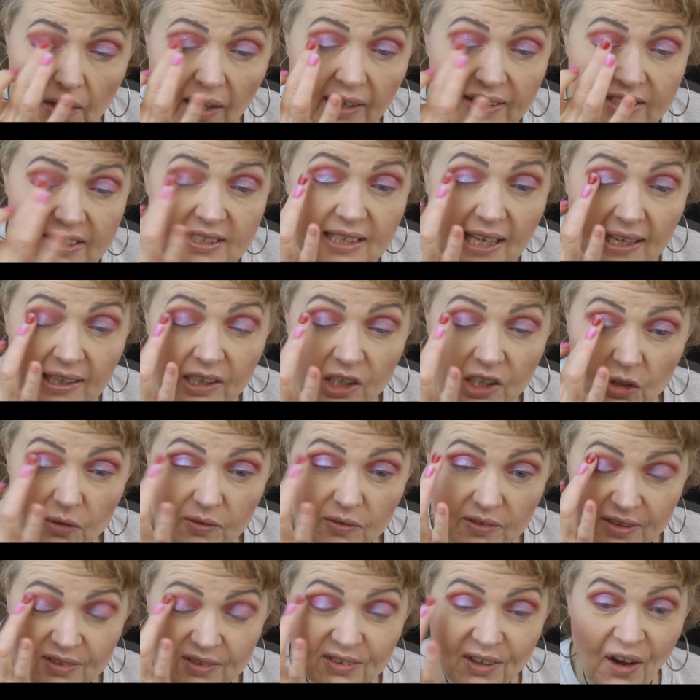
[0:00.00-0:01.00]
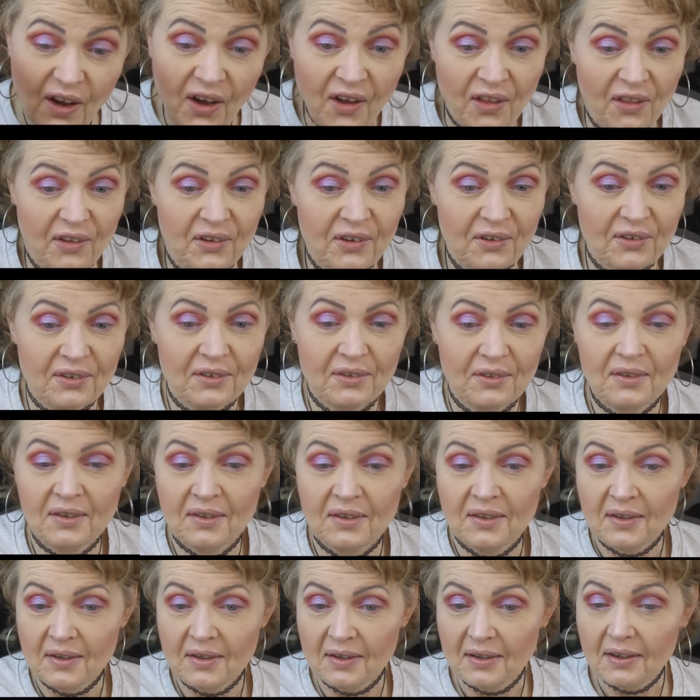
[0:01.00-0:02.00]
I just can't get over this color.
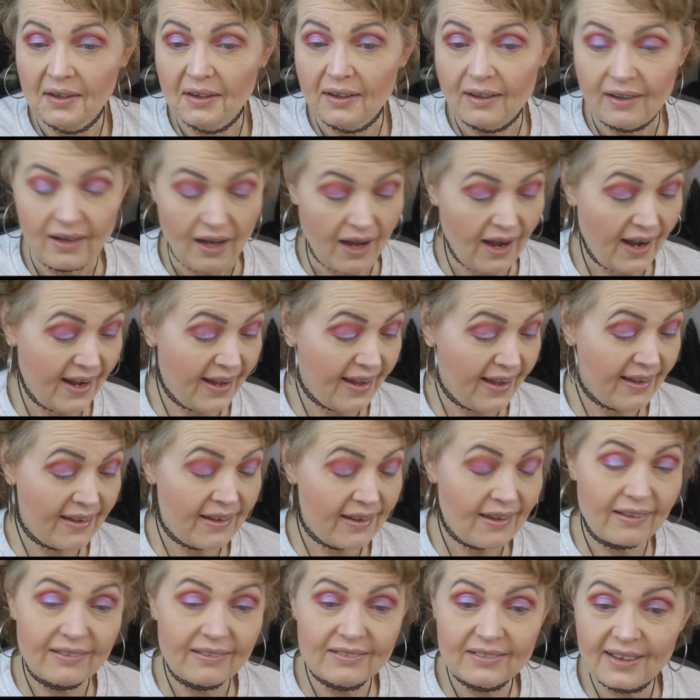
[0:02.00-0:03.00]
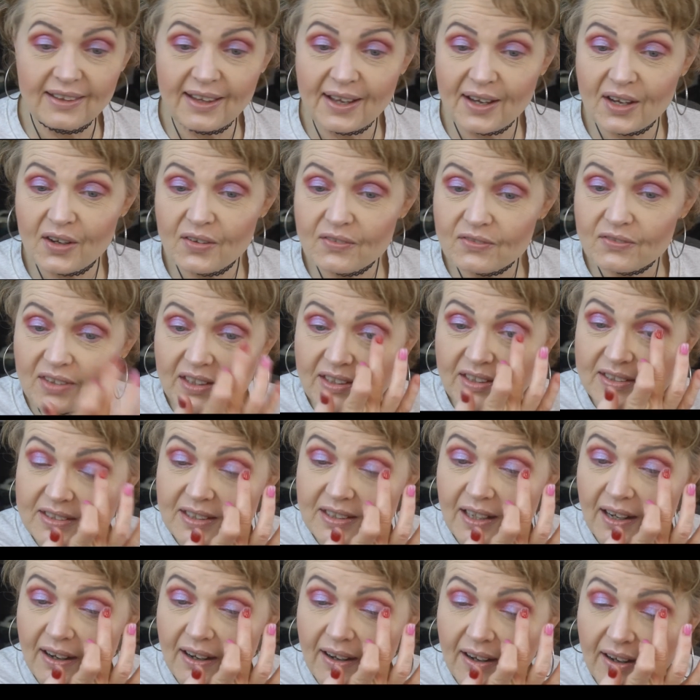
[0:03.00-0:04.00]
I love this
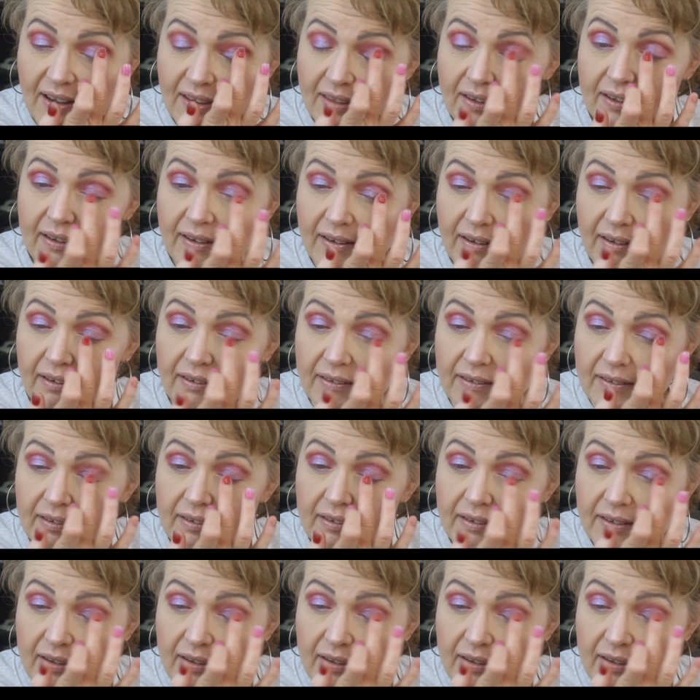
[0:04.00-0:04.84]
color.